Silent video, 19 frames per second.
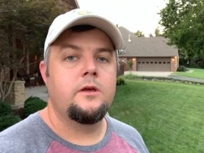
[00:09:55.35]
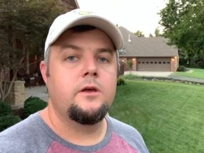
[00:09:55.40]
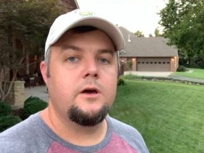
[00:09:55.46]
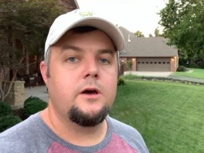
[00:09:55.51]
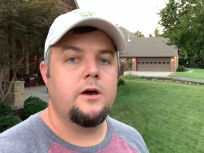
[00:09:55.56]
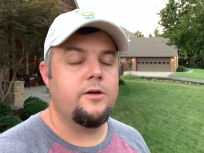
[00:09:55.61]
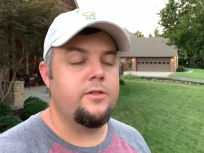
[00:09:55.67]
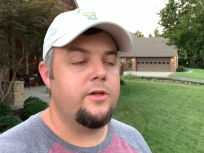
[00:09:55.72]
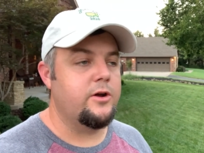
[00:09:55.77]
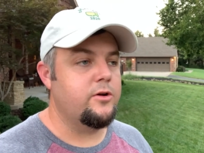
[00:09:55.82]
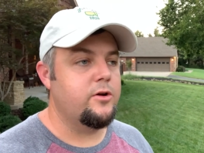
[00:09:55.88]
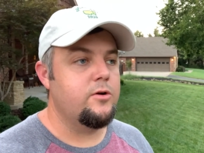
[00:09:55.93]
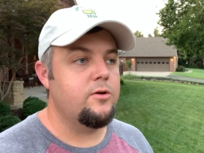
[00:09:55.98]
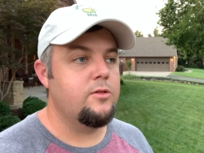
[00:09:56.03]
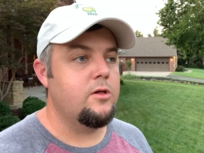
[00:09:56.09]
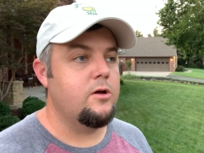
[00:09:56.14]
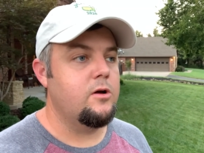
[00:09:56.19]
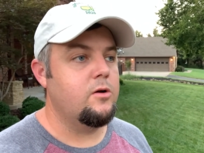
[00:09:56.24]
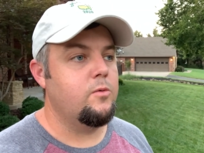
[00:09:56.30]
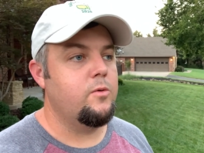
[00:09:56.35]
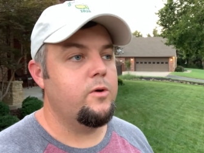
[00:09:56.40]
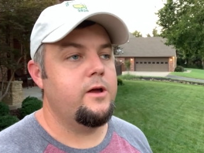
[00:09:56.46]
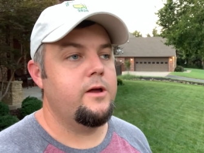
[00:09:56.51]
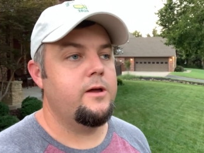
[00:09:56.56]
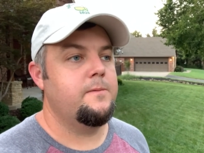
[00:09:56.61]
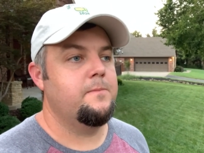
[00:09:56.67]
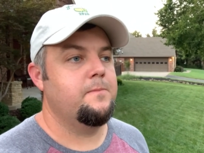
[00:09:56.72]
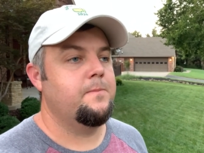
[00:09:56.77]
Uh, that'll go a long
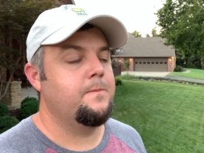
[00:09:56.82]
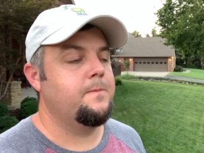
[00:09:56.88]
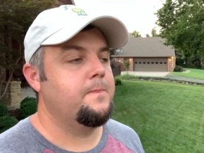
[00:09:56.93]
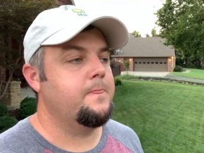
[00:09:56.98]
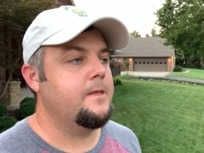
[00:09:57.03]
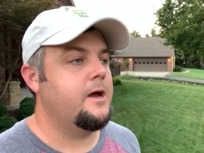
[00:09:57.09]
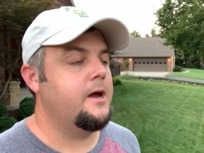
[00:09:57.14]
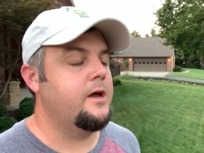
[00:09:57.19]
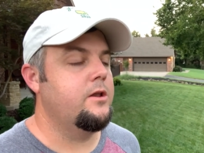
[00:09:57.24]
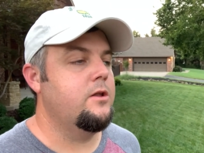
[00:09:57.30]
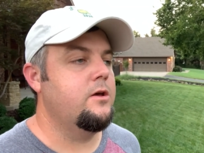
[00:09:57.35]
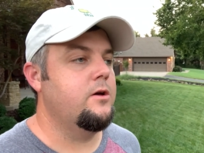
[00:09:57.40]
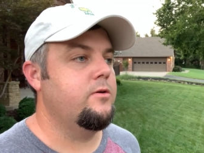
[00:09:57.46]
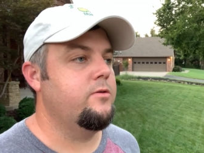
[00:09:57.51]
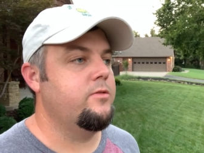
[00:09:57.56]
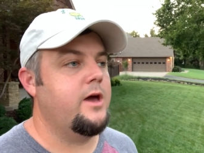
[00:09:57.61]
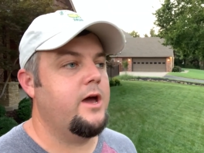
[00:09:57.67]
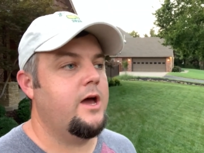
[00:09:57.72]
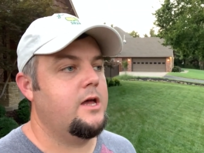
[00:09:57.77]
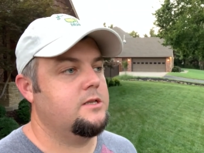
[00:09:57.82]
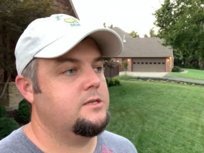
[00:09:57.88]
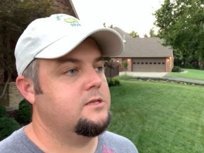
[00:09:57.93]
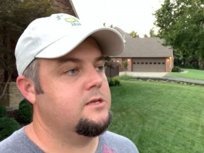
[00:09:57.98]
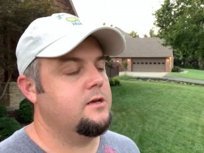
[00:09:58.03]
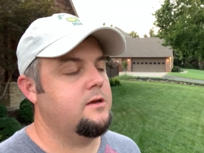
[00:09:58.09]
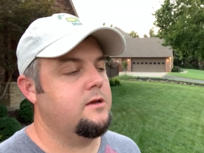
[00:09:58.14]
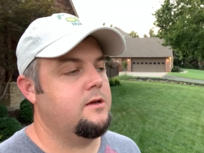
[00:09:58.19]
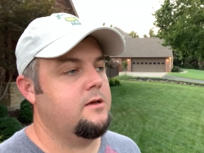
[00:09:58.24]
way. I know that
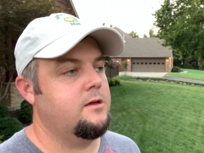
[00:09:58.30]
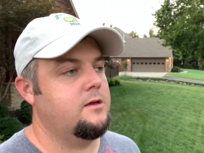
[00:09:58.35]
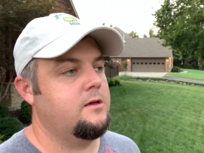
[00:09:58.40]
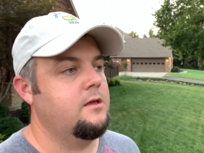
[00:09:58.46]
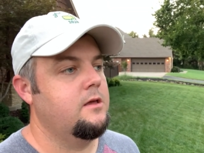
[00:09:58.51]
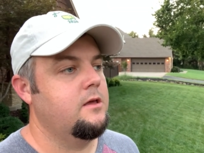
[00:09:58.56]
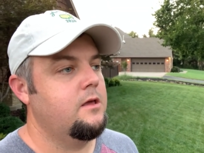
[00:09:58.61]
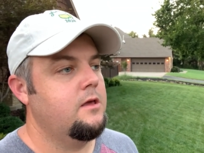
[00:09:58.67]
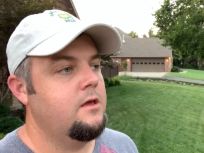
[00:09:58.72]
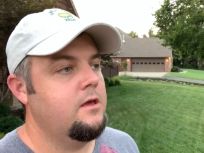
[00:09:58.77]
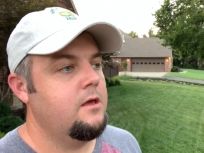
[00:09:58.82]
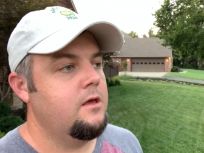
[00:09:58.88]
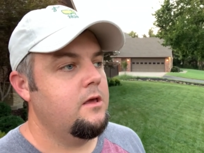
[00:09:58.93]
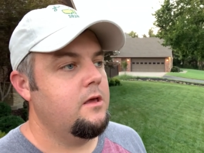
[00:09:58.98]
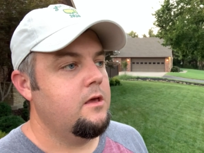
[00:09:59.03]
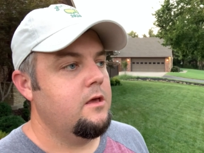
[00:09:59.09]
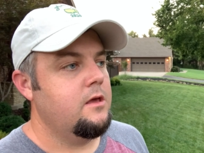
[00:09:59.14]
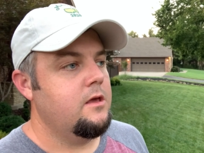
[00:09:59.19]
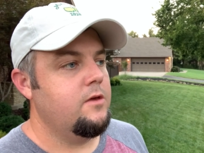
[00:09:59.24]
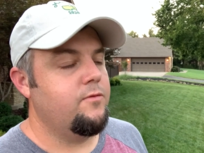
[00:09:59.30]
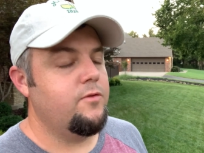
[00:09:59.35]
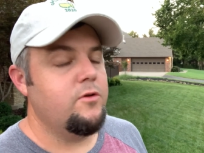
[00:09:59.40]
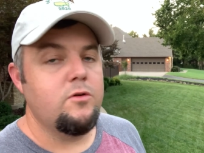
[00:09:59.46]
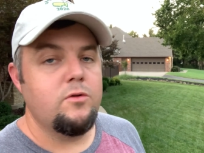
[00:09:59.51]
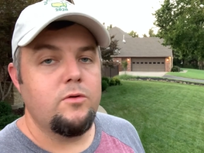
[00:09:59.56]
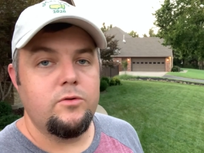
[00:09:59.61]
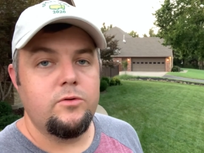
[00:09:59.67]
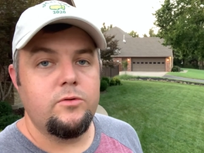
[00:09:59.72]
uh, if
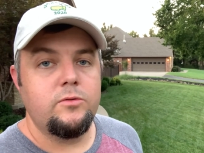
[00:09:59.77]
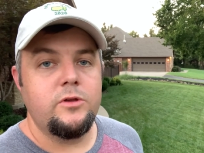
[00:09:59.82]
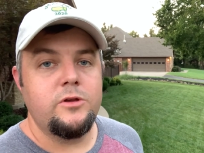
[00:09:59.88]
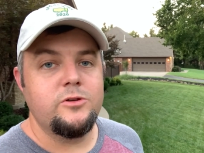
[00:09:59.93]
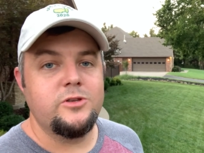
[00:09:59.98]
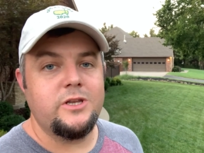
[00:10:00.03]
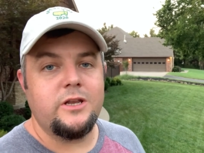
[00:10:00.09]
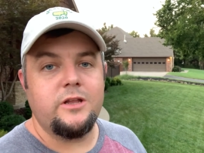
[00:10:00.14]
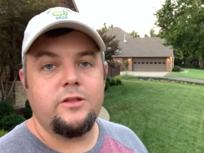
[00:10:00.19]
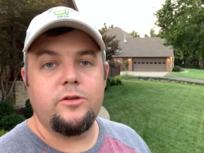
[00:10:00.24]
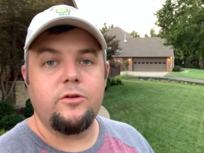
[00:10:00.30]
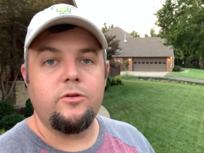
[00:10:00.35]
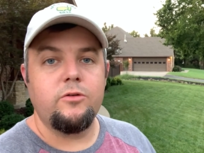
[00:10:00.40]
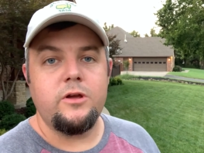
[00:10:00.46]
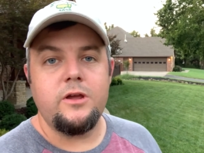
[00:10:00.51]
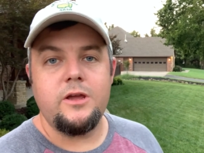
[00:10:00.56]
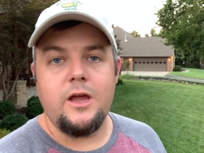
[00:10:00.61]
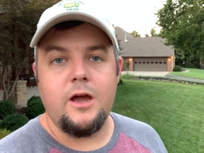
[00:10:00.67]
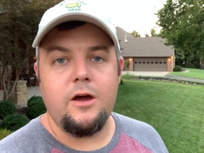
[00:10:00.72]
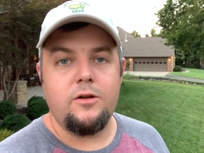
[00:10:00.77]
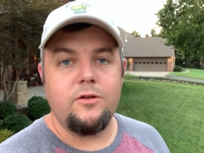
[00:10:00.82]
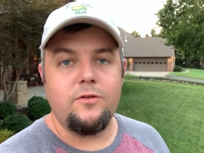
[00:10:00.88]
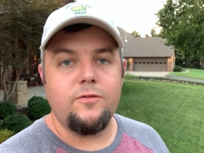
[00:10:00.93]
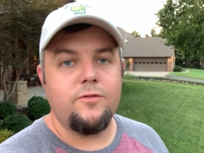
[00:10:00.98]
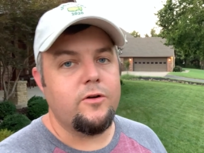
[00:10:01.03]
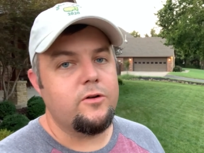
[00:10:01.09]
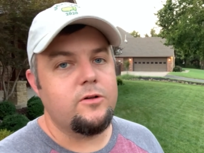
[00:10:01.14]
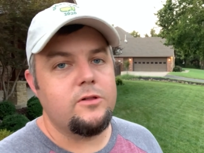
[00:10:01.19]
you use any of the Green County
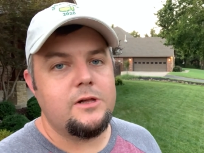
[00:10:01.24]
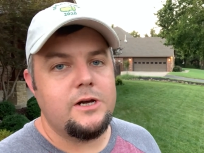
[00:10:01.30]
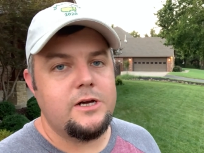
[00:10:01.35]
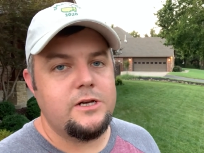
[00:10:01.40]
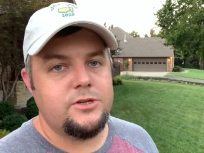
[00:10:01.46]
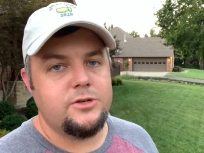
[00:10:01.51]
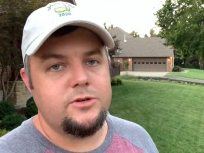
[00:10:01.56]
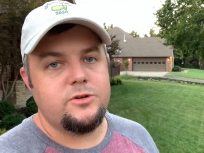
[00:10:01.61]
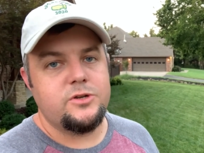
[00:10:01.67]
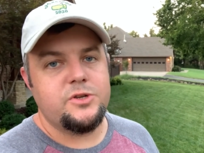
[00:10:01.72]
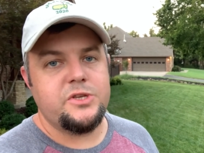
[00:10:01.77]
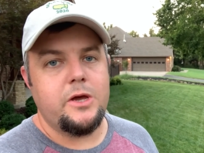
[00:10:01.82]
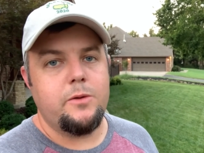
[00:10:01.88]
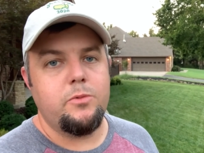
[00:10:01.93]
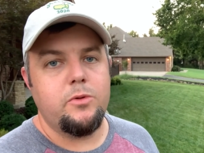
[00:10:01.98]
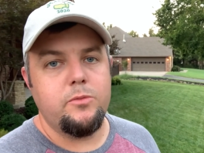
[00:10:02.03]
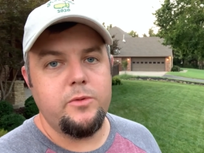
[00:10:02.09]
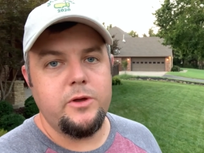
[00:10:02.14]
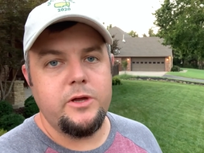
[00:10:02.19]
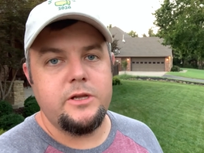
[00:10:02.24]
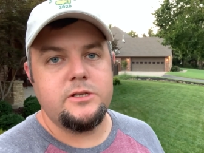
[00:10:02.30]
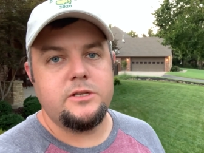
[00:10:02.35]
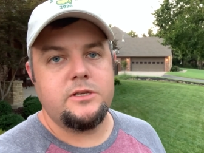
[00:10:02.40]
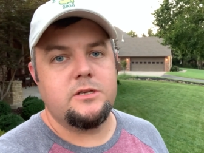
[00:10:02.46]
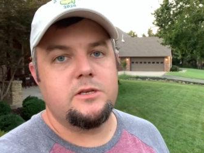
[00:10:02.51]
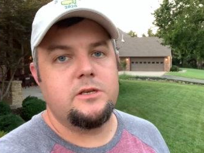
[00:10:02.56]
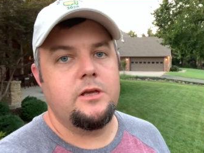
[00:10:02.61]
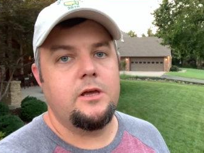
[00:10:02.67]
fertilizer
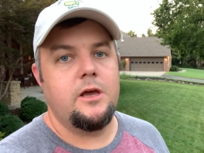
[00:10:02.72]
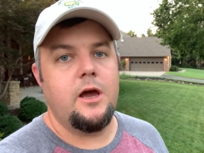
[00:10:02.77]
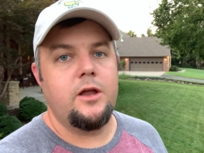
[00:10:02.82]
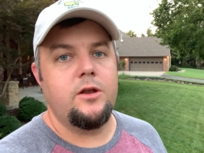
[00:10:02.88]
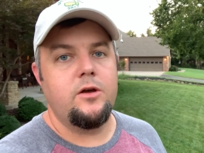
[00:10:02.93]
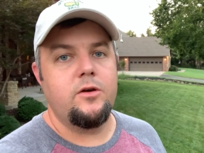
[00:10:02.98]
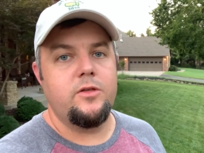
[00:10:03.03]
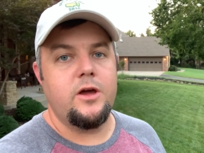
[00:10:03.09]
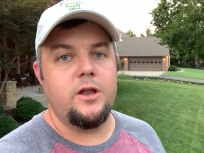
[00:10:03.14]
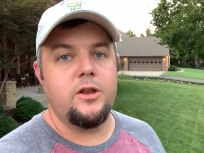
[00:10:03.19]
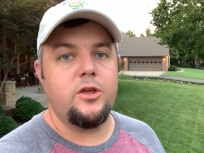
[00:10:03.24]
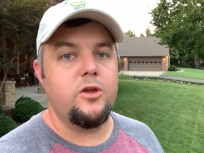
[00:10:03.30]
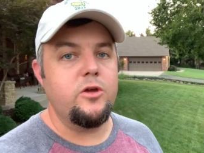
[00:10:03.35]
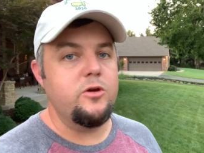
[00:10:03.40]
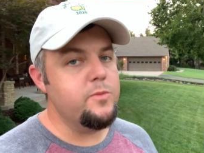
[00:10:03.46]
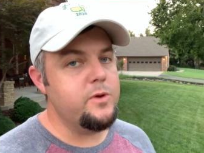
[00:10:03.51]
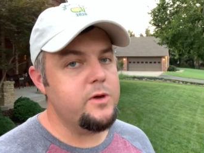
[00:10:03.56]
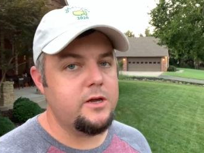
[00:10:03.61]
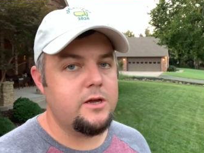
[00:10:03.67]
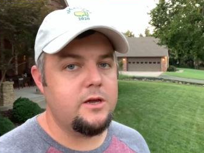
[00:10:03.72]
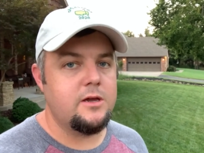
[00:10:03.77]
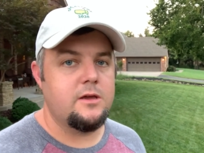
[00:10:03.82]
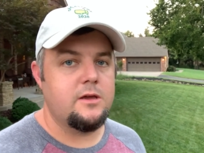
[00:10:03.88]
supplements, I know that humic